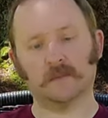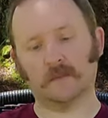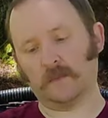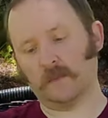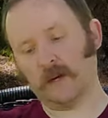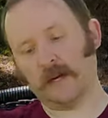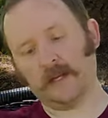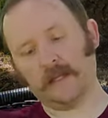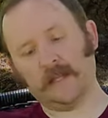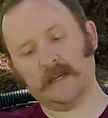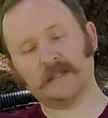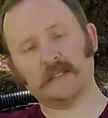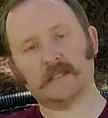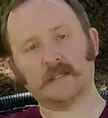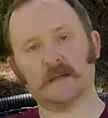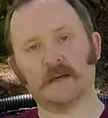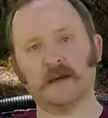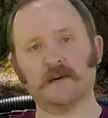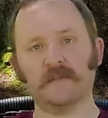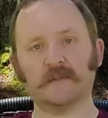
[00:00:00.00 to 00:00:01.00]
while I
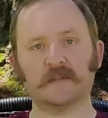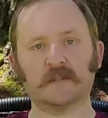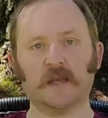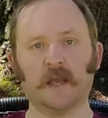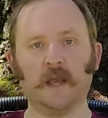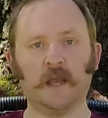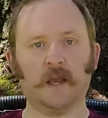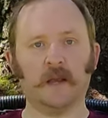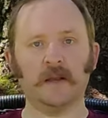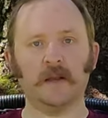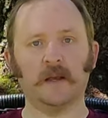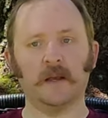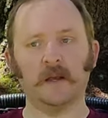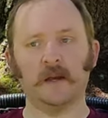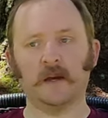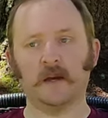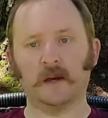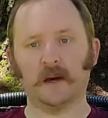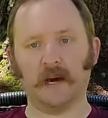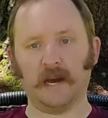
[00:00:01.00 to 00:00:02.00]
still have this can,
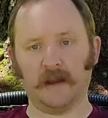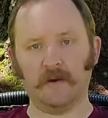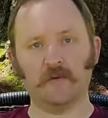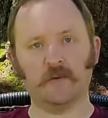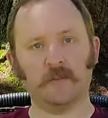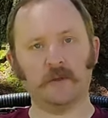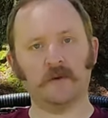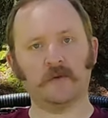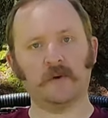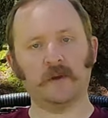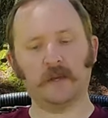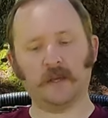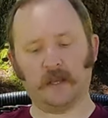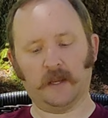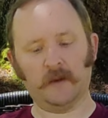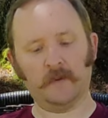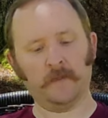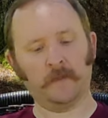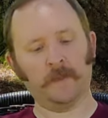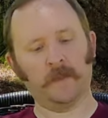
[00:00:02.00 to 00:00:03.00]
I will be
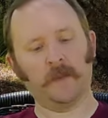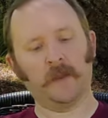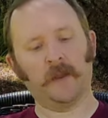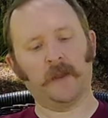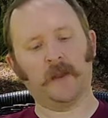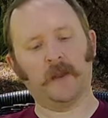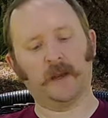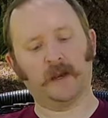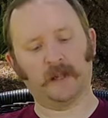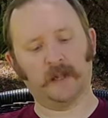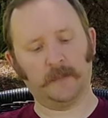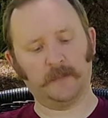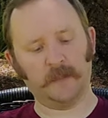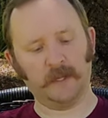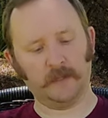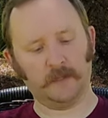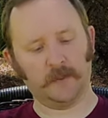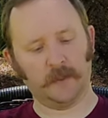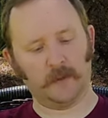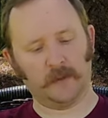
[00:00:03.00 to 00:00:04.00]
drinking
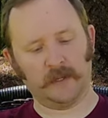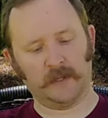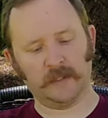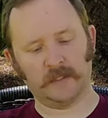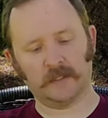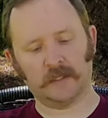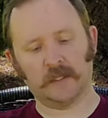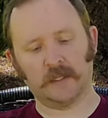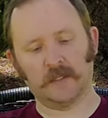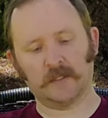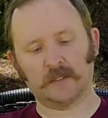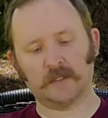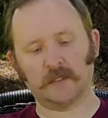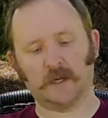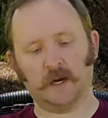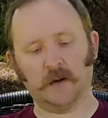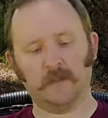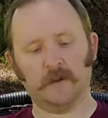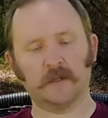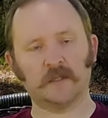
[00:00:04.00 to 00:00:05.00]
Ecliptic Brewing's
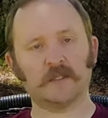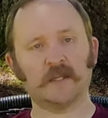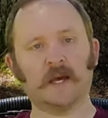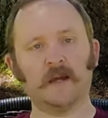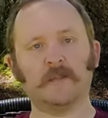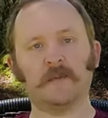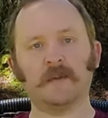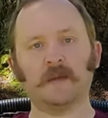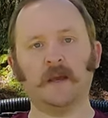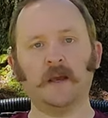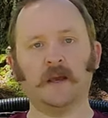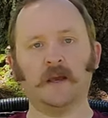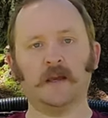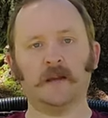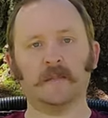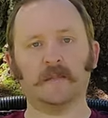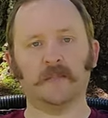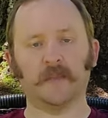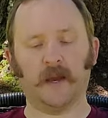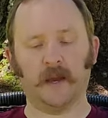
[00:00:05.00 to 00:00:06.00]
Starburst
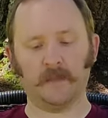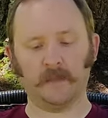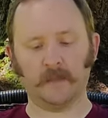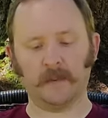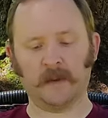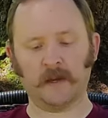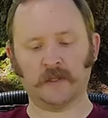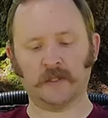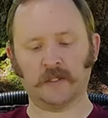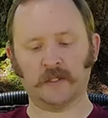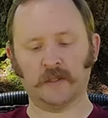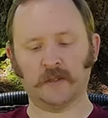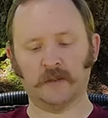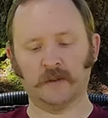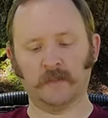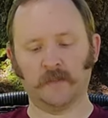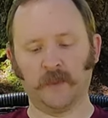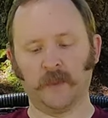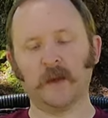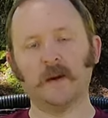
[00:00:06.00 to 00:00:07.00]
IPA. I'm about to
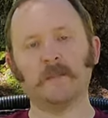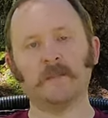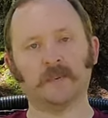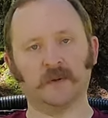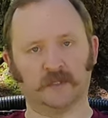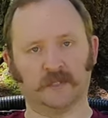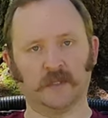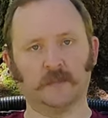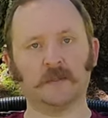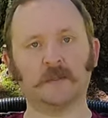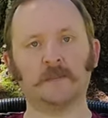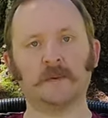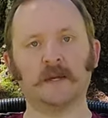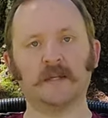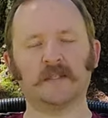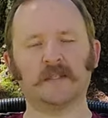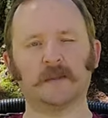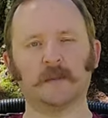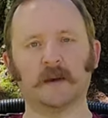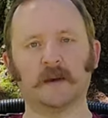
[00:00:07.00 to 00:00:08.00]
put some
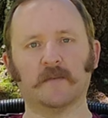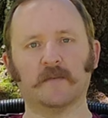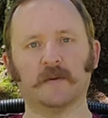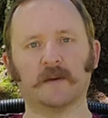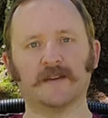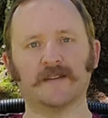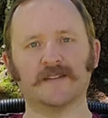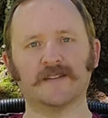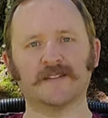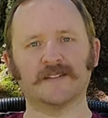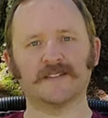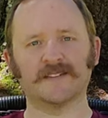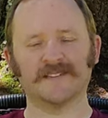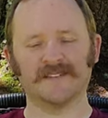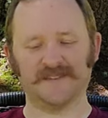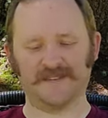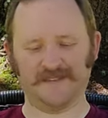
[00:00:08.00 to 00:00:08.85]
space in my face.